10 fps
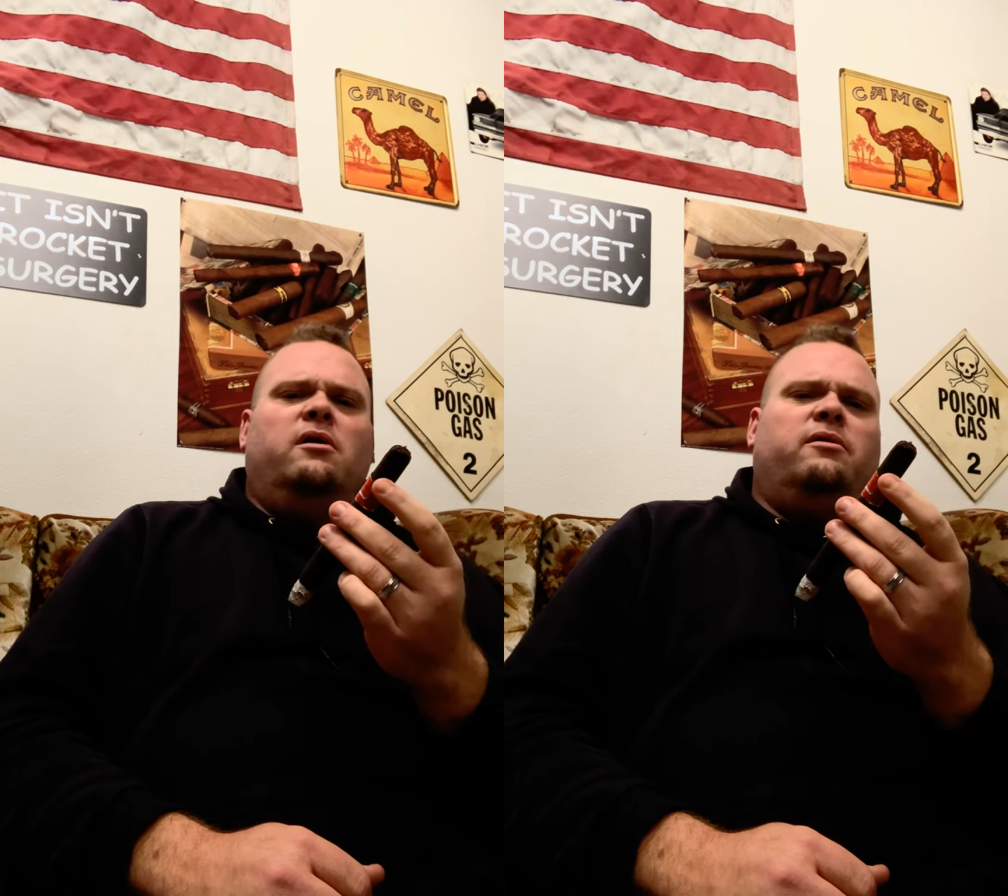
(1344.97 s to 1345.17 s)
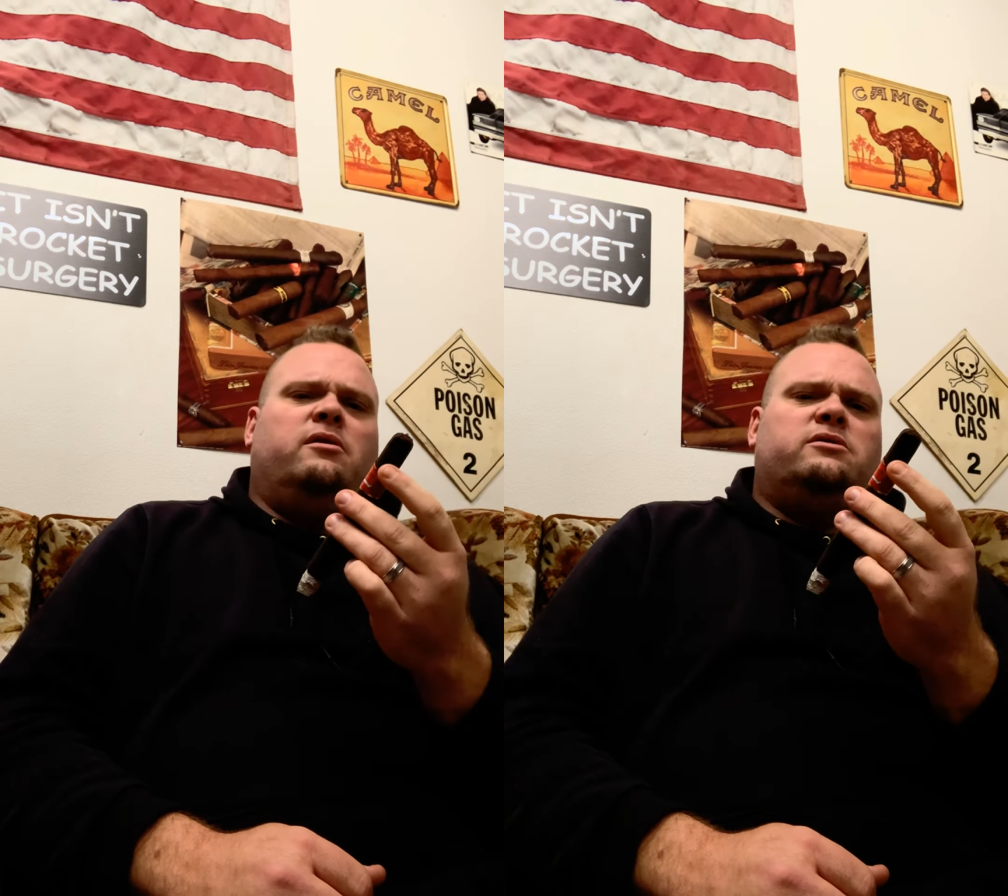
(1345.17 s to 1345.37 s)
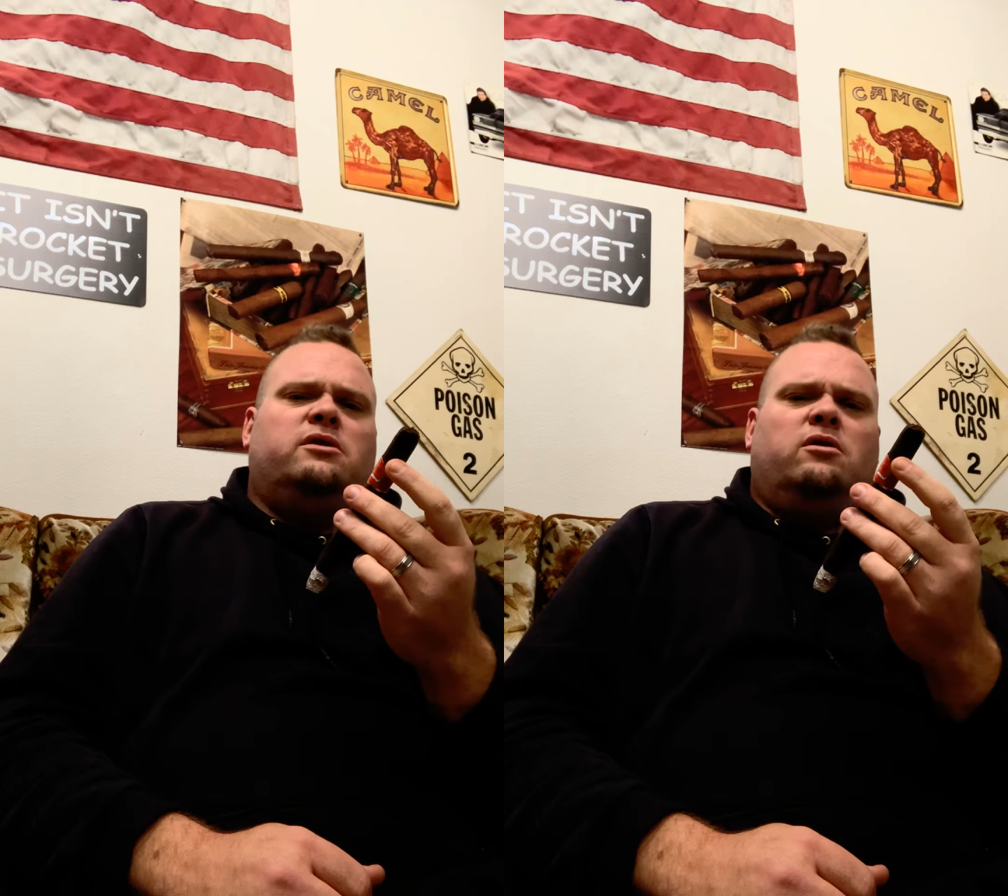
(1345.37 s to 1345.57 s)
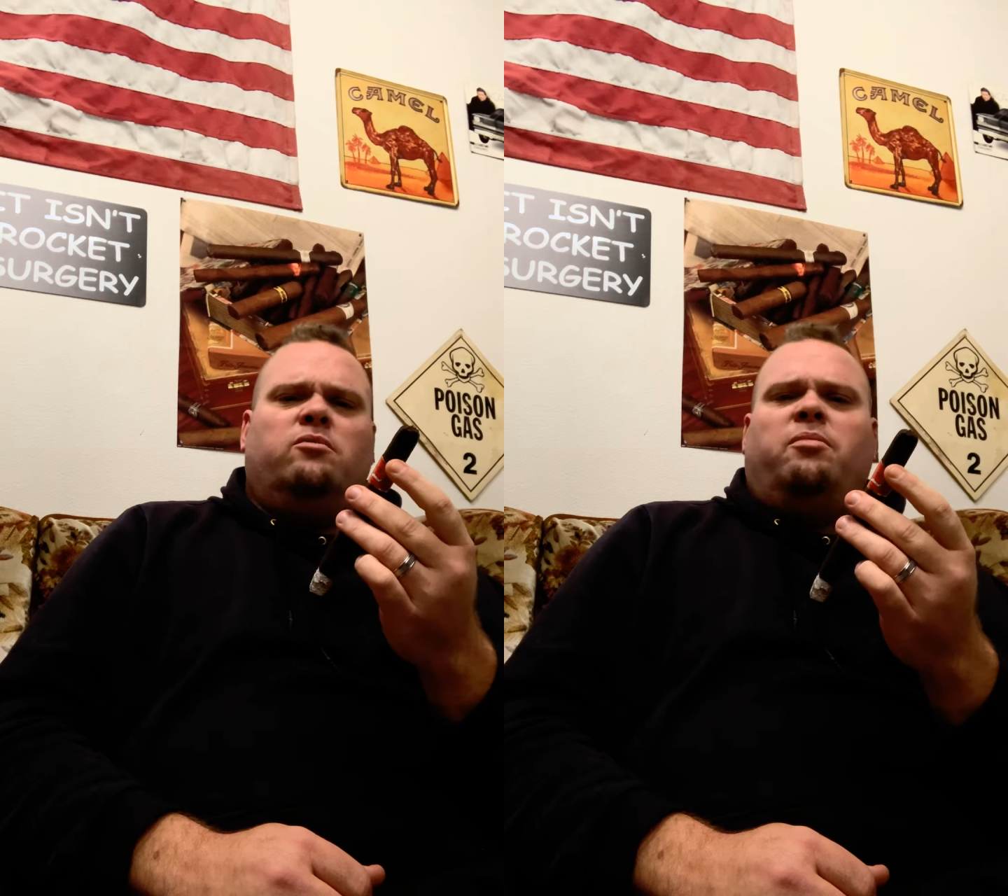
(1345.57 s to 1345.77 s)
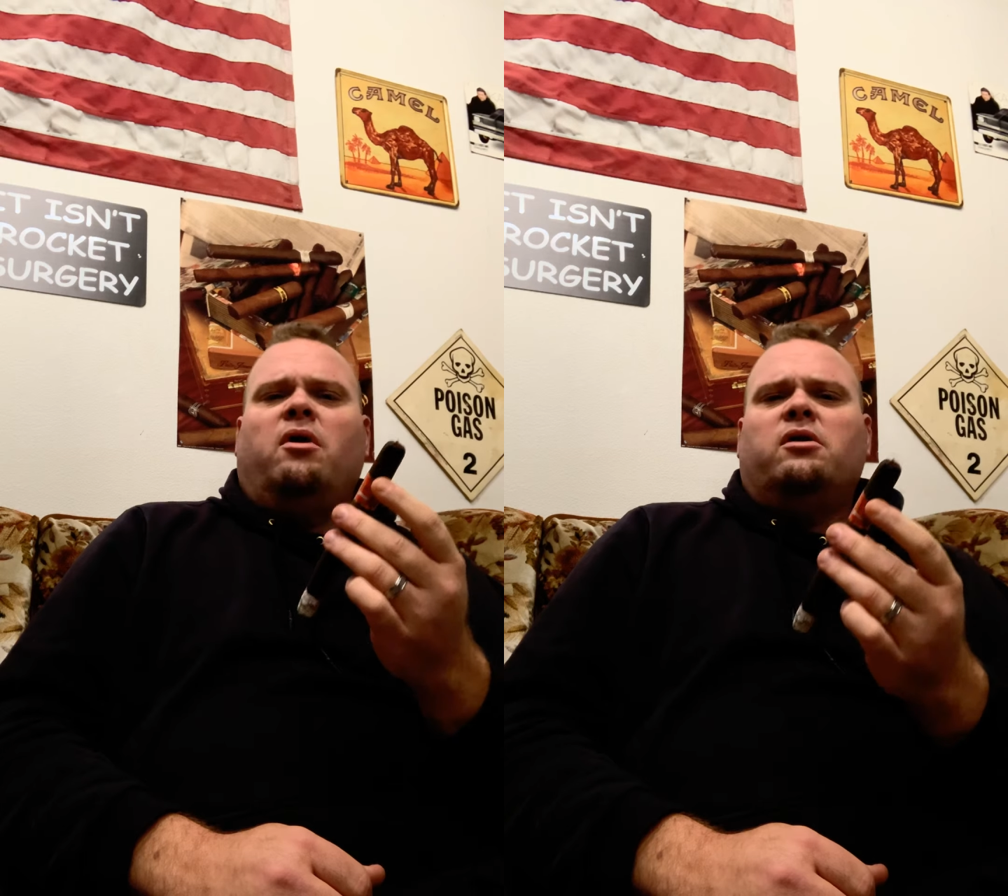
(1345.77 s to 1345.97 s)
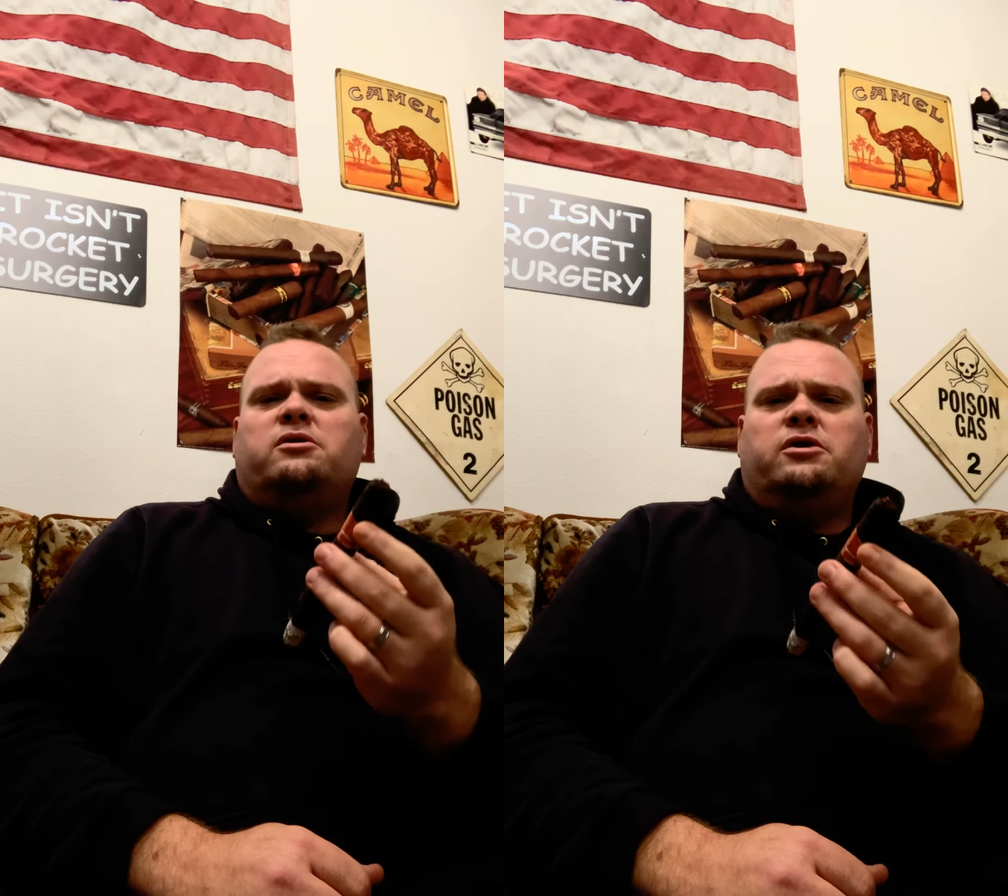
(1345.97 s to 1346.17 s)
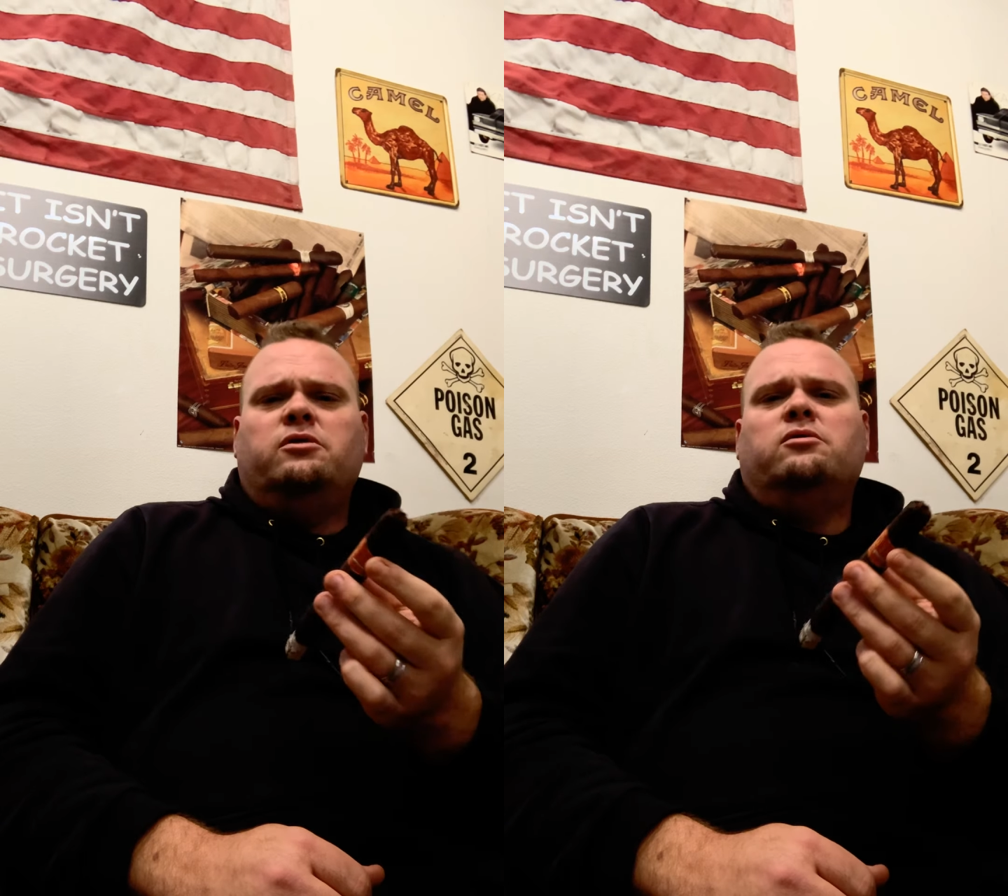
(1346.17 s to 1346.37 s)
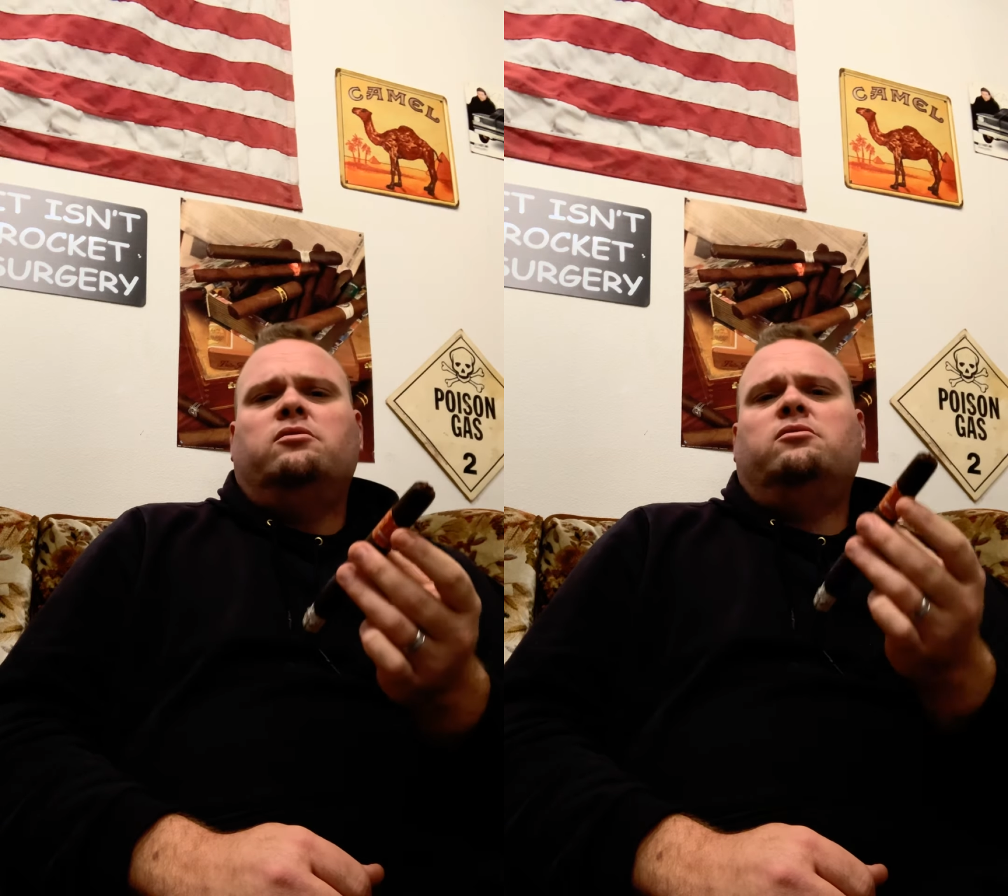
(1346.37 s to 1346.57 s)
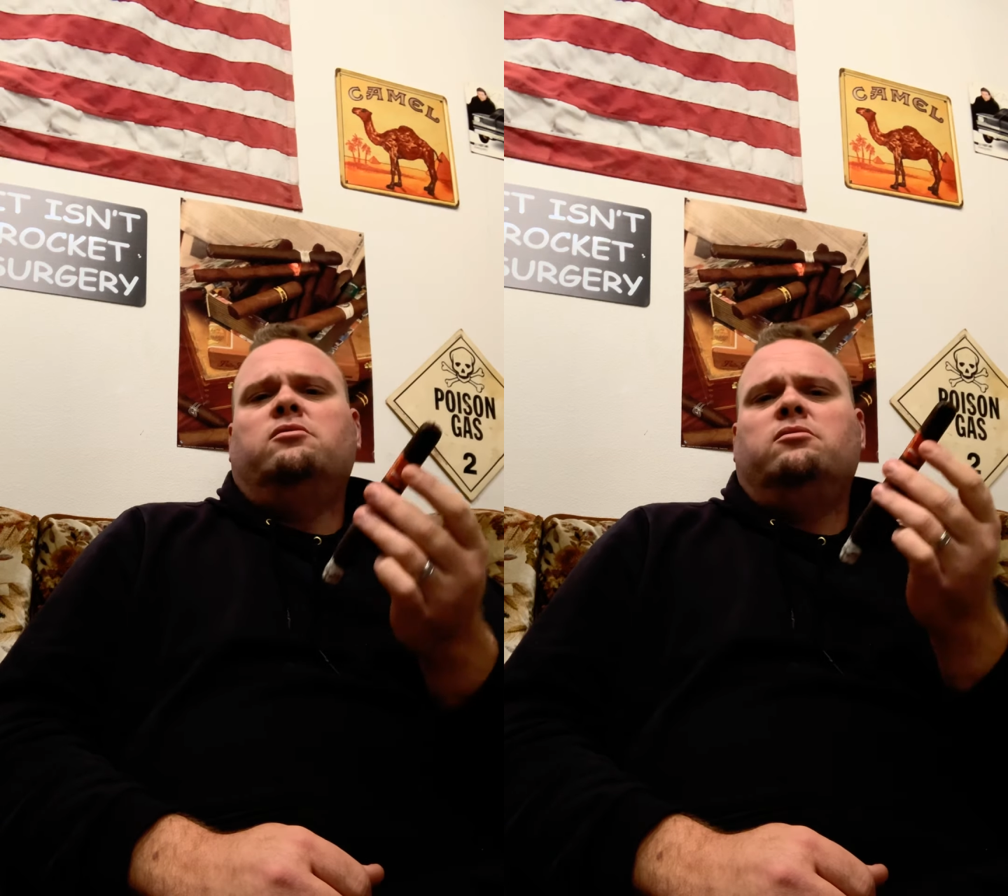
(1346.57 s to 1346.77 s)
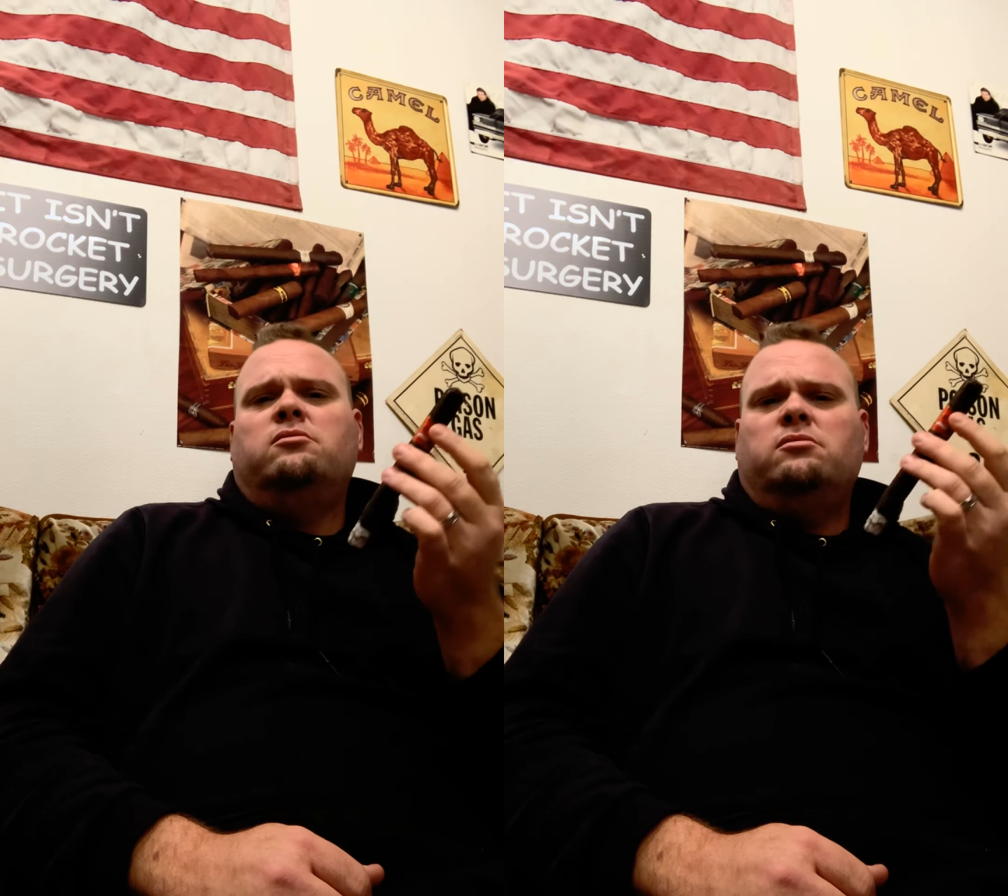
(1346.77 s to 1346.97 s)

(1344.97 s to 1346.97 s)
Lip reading: there's no part 2